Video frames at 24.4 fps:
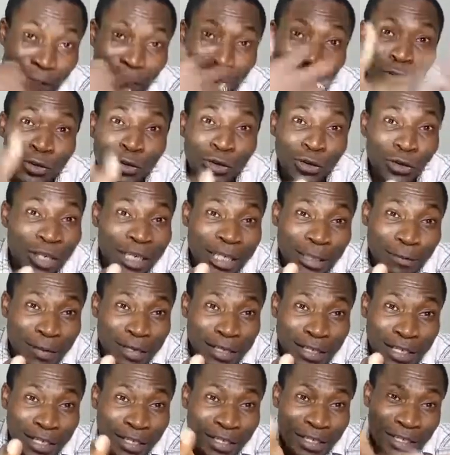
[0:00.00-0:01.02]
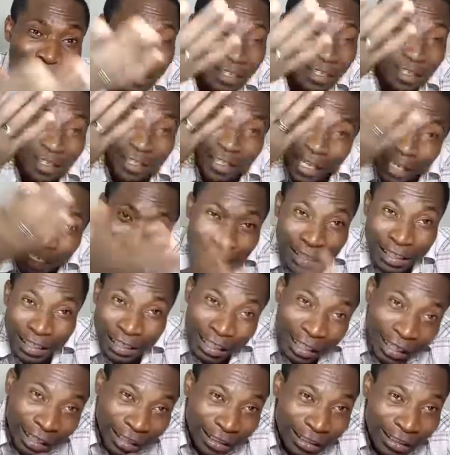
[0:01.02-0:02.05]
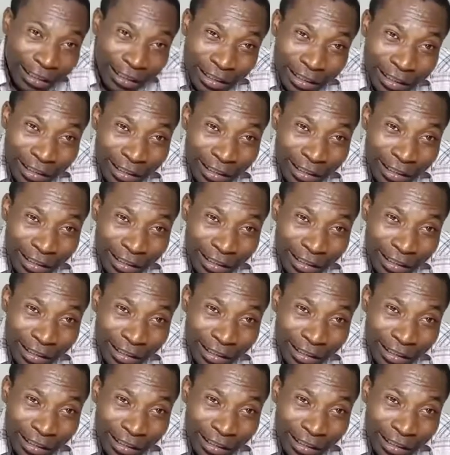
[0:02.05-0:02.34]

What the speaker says: your expertise is electricals.